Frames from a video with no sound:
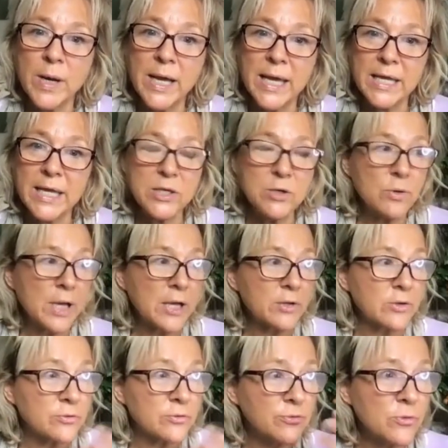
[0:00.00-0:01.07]
way. You
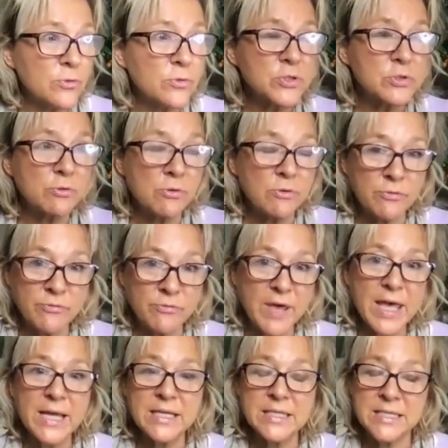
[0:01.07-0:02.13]
cannot force or
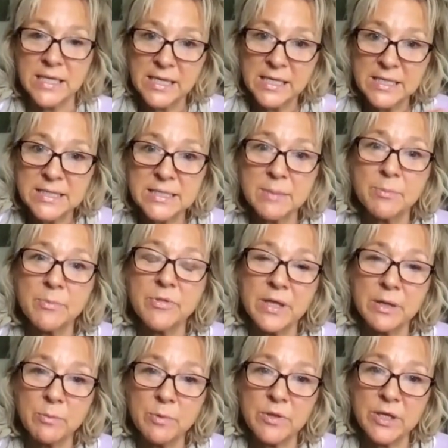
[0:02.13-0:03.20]
affect
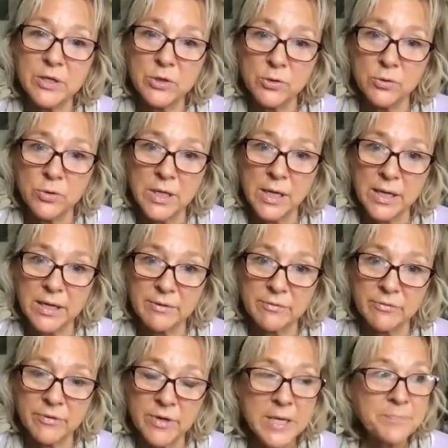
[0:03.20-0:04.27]
something within your
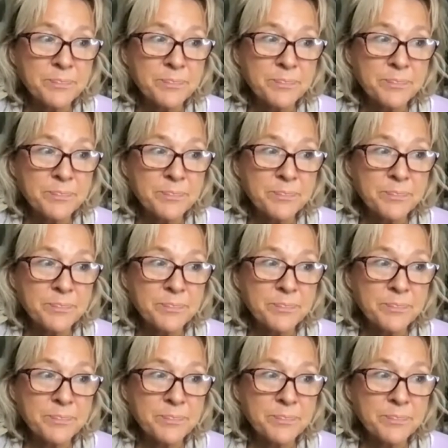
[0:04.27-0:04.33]
life.